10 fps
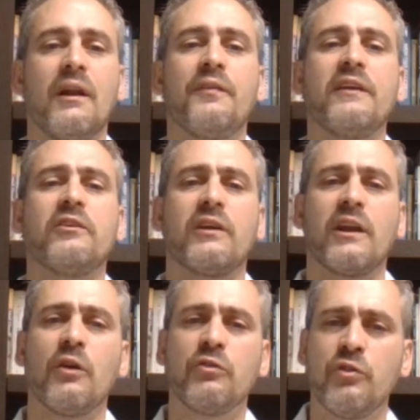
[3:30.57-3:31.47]
think you're going
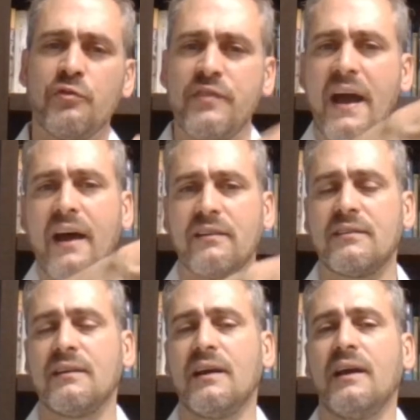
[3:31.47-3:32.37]
to go too
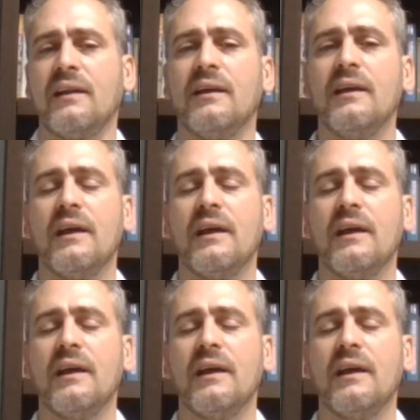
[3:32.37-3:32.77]
fast, and